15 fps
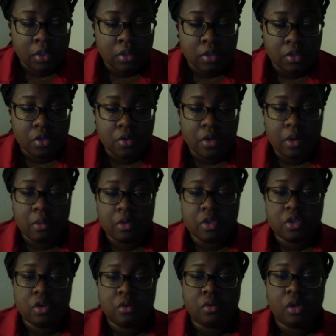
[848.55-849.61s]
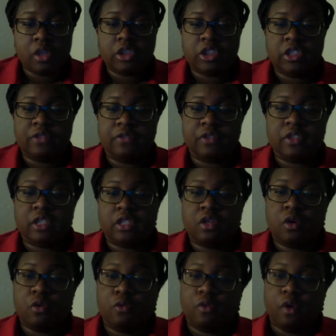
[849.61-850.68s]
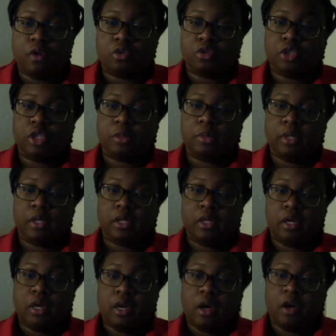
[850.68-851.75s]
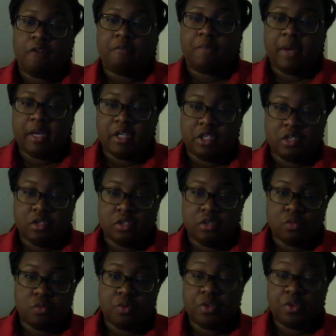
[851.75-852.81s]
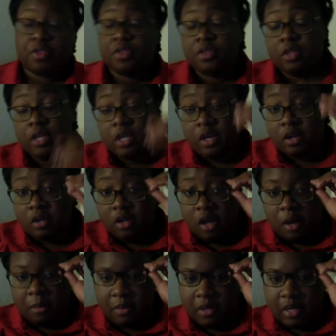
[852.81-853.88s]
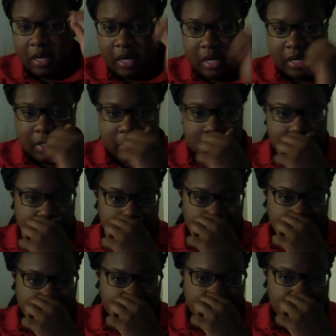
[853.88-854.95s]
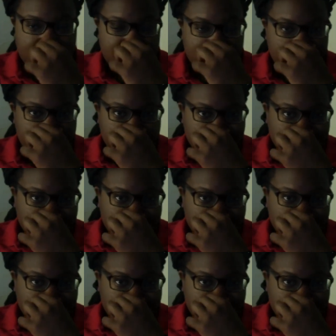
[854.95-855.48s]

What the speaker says: So there was no large difference in the overall treatment of patients with the uncomplicated skin infection.